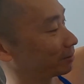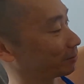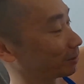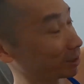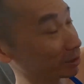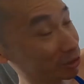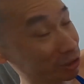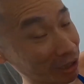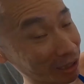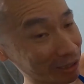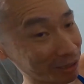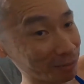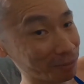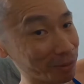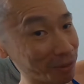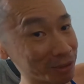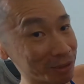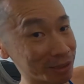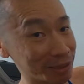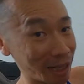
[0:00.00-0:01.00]
Well, trekking
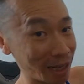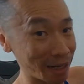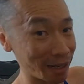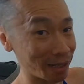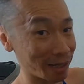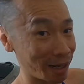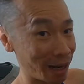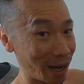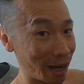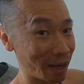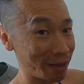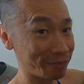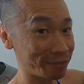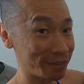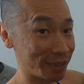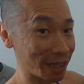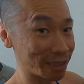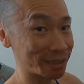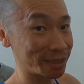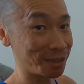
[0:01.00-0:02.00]
poles that I have
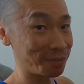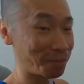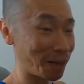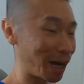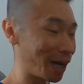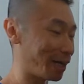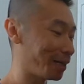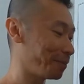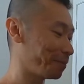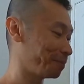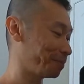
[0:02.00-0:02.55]
yet to buy.